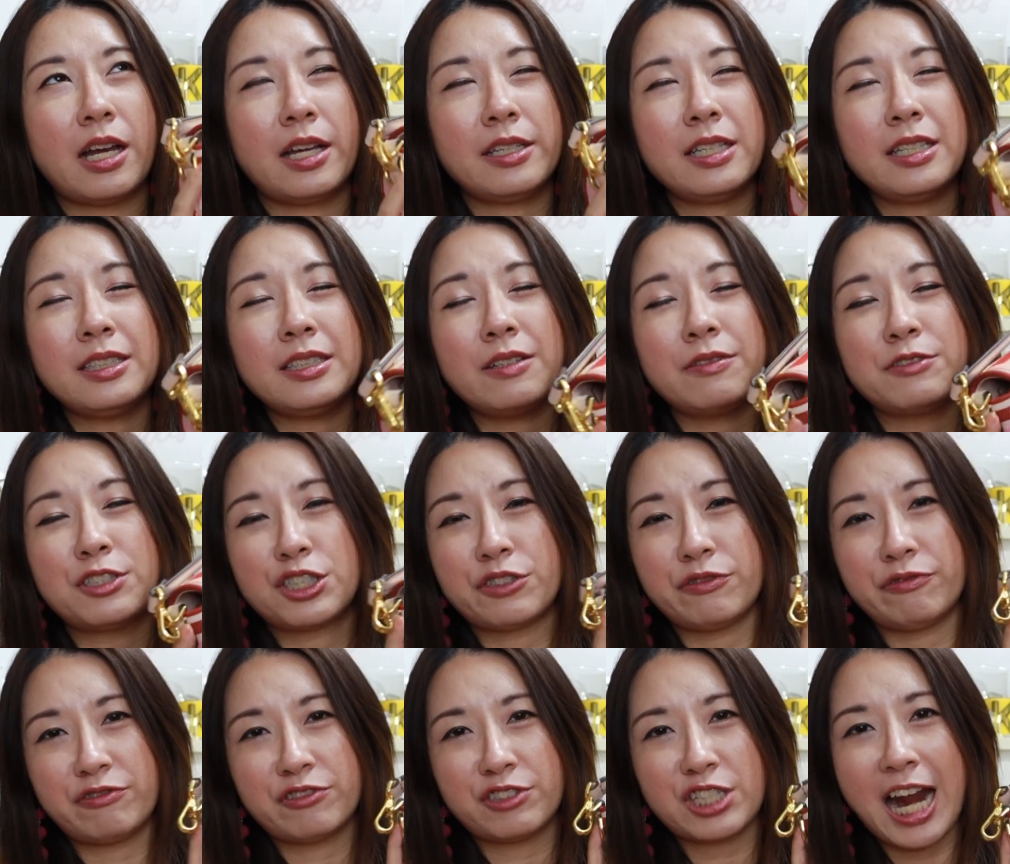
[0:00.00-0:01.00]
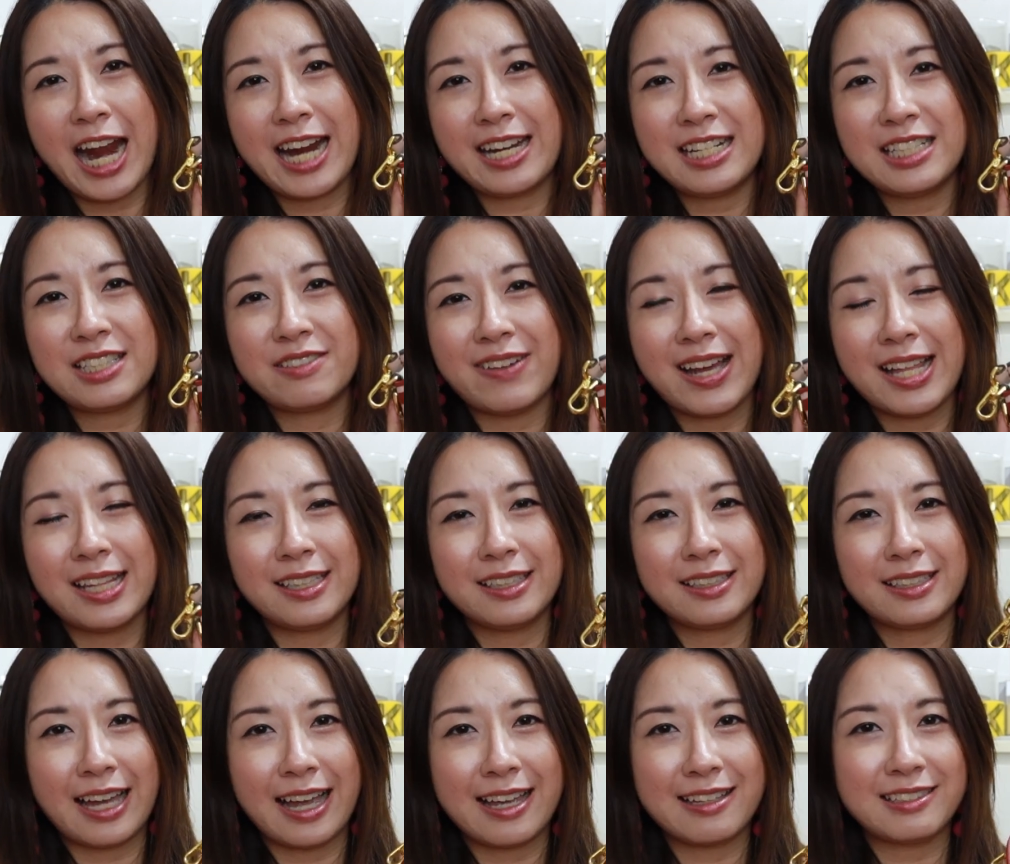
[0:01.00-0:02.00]
I think the Chinese
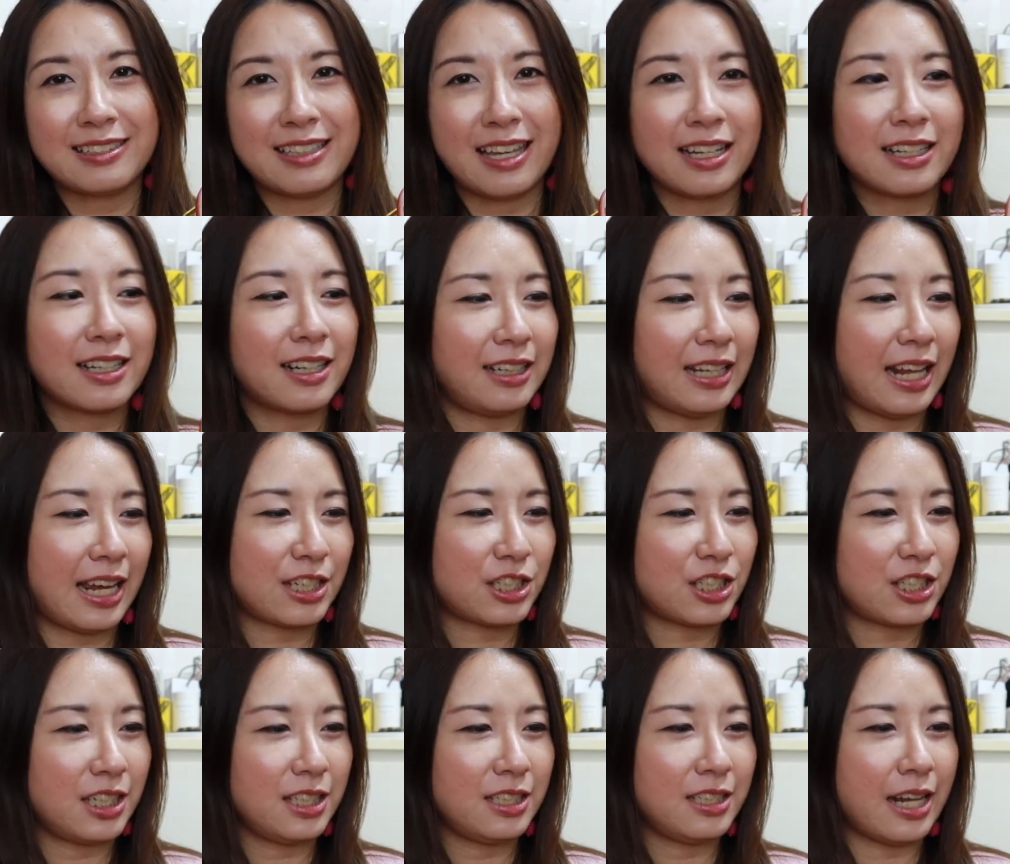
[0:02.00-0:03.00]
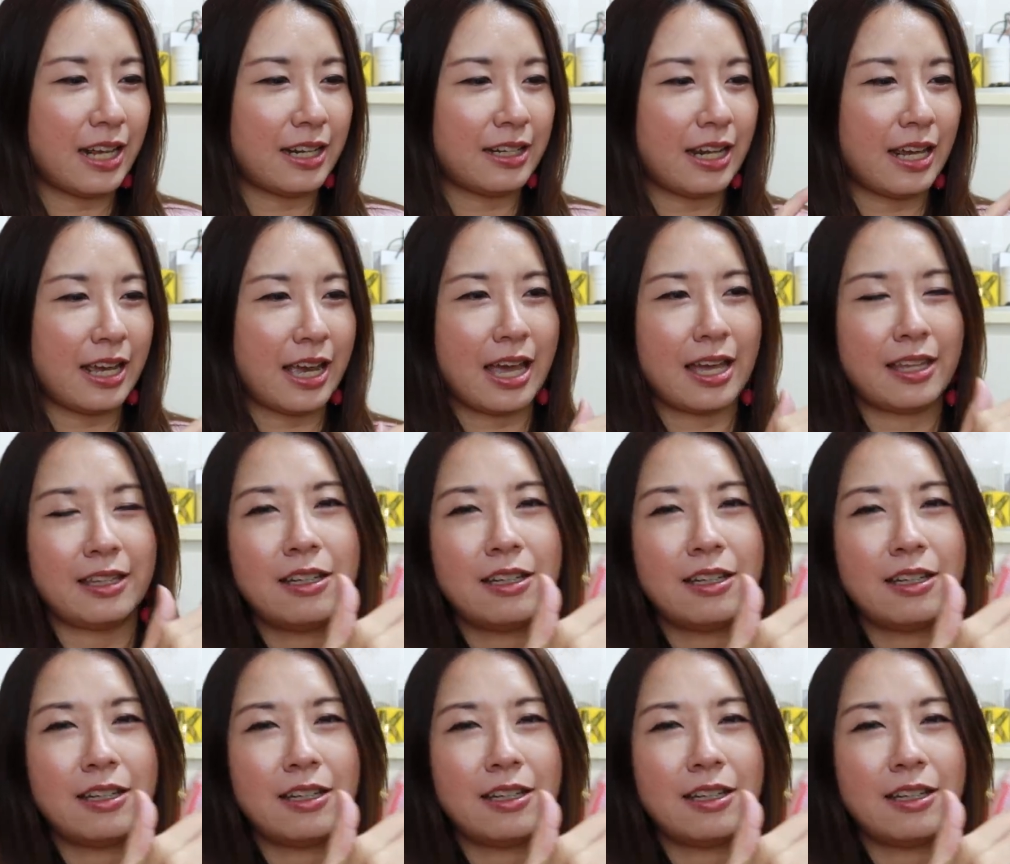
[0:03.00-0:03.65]
Valentine's Day collection and they had